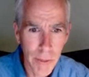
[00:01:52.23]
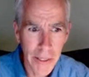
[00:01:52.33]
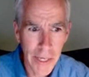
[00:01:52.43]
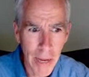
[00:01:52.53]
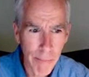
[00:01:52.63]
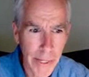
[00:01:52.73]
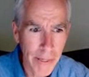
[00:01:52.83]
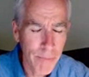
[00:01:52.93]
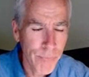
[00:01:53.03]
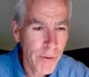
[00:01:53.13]

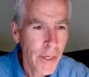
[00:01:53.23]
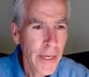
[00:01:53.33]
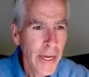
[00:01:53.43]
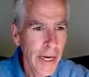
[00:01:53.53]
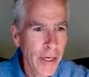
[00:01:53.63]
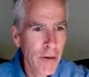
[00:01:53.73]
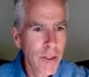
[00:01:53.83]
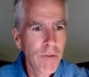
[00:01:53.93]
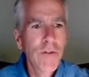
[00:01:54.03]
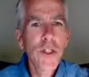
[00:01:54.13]
campaign. And
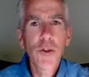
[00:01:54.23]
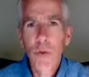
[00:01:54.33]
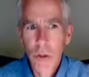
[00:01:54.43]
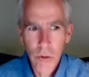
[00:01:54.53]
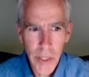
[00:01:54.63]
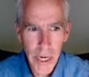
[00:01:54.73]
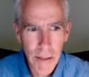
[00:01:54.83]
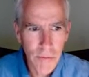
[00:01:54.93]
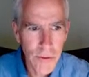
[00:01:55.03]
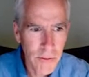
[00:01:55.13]
here's visual
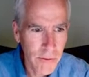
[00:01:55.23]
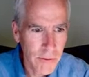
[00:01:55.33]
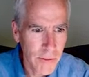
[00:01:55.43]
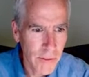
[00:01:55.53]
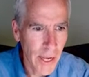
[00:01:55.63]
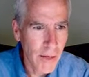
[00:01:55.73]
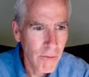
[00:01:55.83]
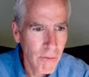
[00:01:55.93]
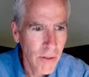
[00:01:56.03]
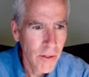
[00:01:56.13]
creatives that
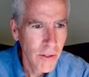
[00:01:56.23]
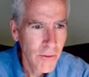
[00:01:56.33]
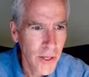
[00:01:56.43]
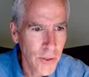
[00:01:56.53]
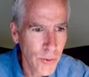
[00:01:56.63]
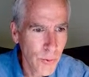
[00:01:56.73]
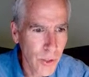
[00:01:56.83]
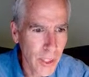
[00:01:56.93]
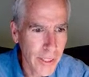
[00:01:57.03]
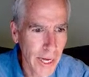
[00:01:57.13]
you're
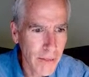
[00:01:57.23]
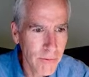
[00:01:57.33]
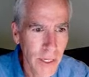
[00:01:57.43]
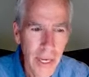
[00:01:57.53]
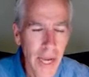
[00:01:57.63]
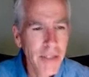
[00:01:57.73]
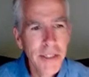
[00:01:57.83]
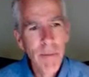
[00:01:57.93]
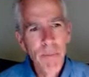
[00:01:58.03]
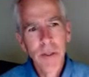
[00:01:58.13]
working on. And
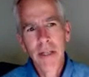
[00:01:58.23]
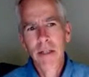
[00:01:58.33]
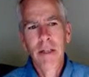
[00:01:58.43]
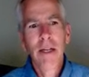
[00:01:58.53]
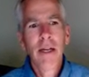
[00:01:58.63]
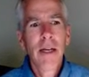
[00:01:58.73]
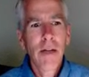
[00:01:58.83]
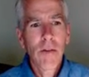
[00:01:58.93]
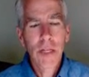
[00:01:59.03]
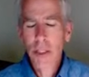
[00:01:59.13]
same thing.
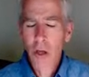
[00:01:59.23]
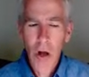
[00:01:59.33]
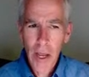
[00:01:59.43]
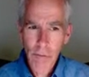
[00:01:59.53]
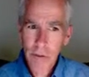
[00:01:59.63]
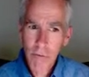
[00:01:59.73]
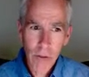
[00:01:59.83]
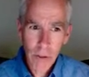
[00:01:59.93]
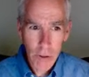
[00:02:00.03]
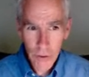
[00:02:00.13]
These all have
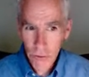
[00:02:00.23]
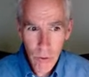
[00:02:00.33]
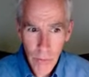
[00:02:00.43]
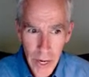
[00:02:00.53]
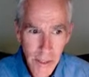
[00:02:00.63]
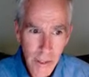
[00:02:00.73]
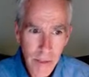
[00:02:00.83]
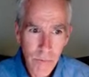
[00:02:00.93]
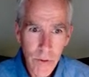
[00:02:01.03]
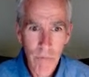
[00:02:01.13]
different click-through rates,
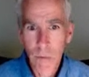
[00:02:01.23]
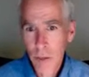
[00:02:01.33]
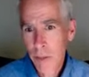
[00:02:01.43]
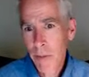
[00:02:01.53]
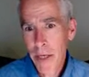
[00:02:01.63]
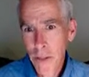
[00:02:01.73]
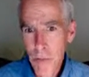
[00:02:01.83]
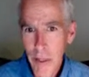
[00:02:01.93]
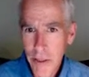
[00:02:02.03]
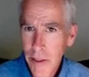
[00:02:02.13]
different response
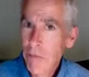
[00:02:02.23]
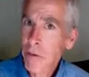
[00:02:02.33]
rates, different